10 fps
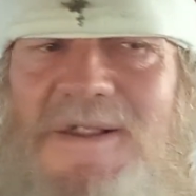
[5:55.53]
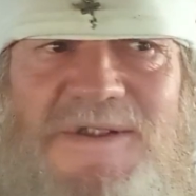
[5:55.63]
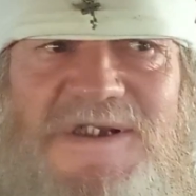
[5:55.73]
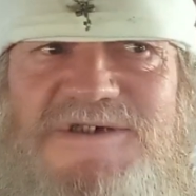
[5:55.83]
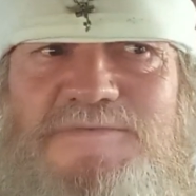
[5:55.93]

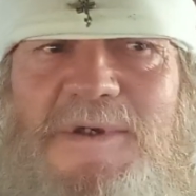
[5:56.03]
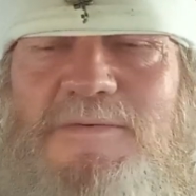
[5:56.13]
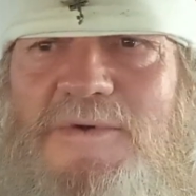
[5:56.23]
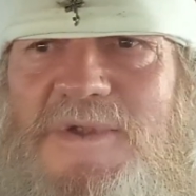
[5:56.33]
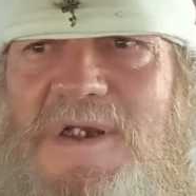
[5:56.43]
these
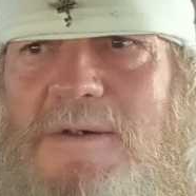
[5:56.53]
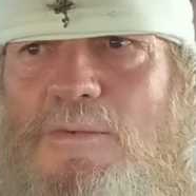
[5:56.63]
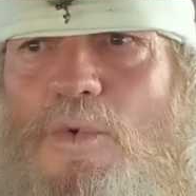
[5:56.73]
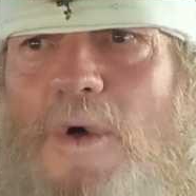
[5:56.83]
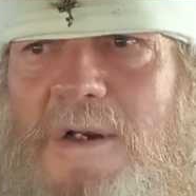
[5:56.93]
people that
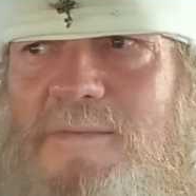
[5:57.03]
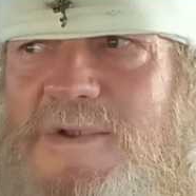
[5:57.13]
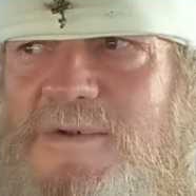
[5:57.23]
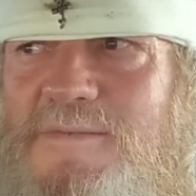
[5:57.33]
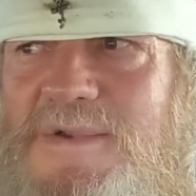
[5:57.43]
want to
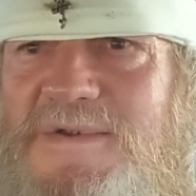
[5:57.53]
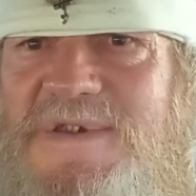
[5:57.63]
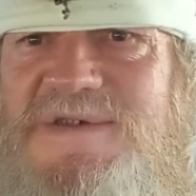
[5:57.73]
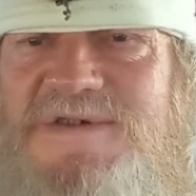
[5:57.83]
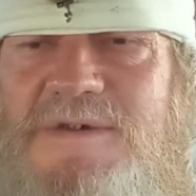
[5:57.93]
build
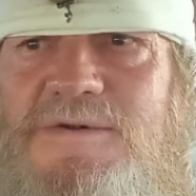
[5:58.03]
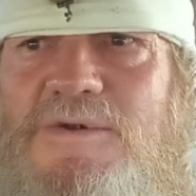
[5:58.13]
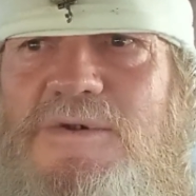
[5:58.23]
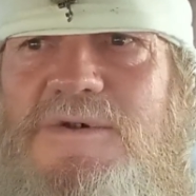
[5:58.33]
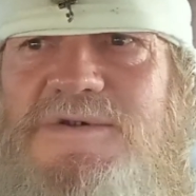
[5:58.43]
buildings on
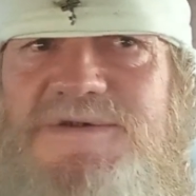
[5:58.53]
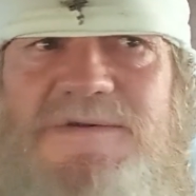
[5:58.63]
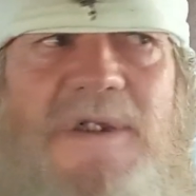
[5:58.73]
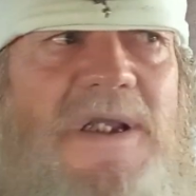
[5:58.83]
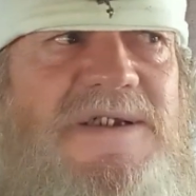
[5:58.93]
corners and